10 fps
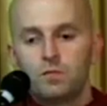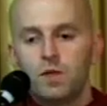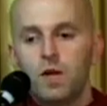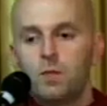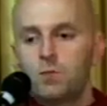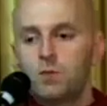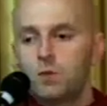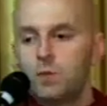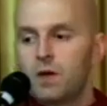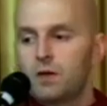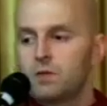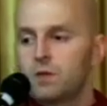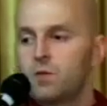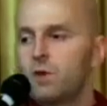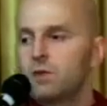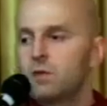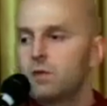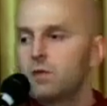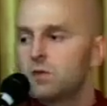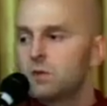and came up to the man and said, what
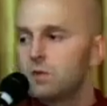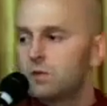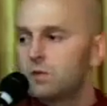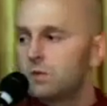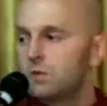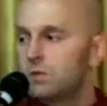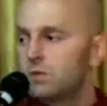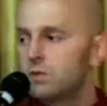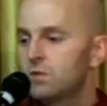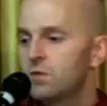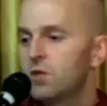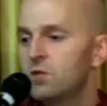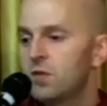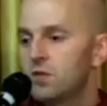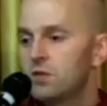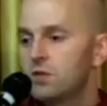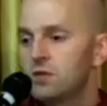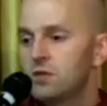do you need?